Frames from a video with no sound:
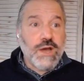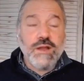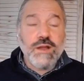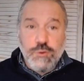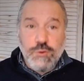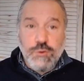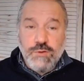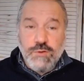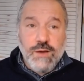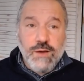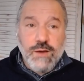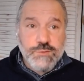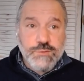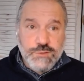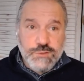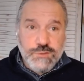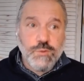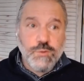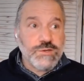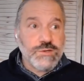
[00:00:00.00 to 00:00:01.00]
on a
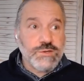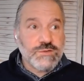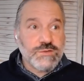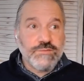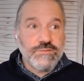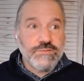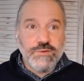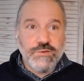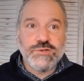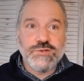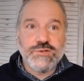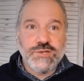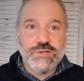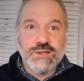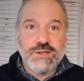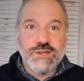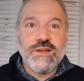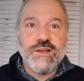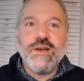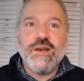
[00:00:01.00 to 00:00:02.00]
crowdsourced
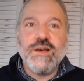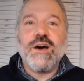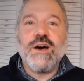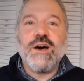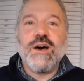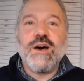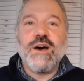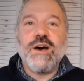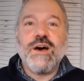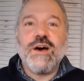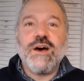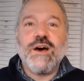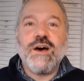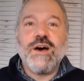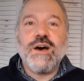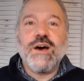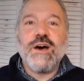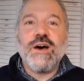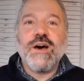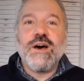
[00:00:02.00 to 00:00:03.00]
version of that
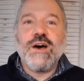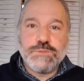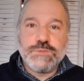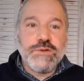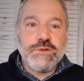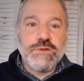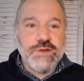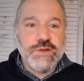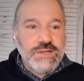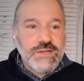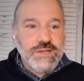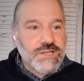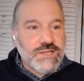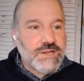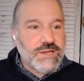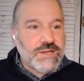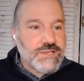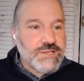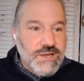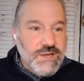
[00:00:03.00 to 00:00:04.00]
Apple experience
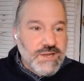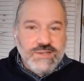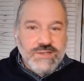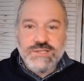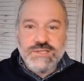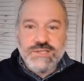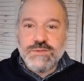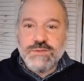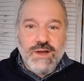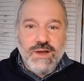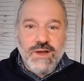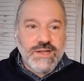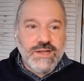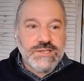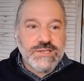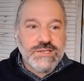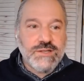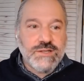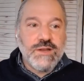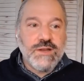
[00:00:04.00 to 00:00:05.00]
that is
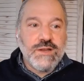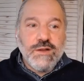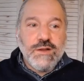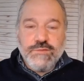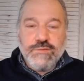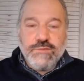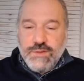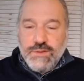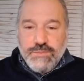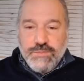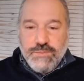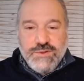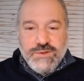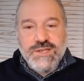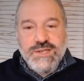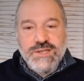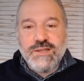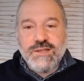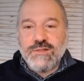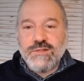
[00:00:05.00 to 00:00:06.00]
customized for the
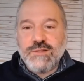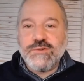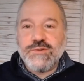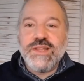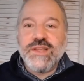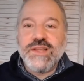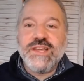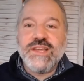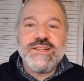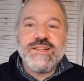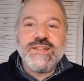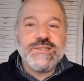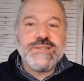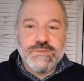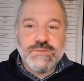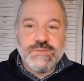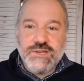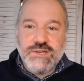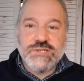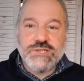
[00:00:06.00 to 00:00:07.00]
particular
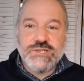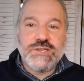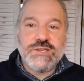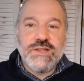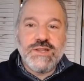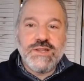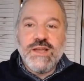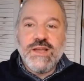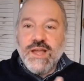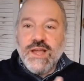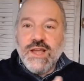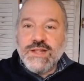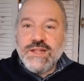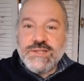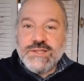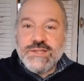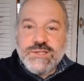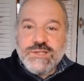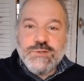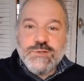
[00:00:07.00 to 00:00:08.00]
needs, mission,
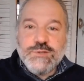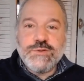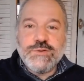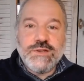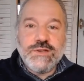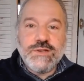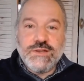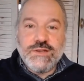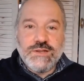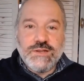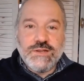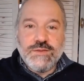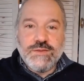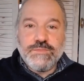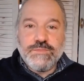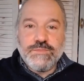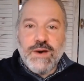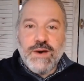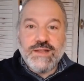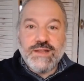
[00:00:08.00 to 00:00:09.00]
and student
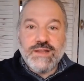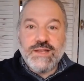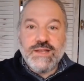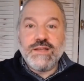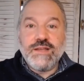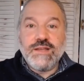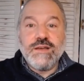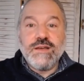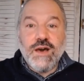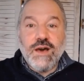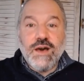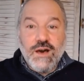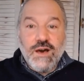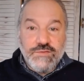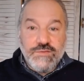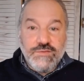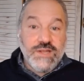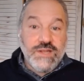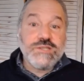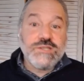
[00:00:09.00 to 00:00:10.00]
body
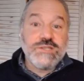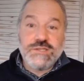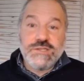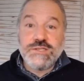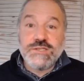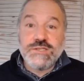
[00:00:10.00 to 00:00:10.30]
of each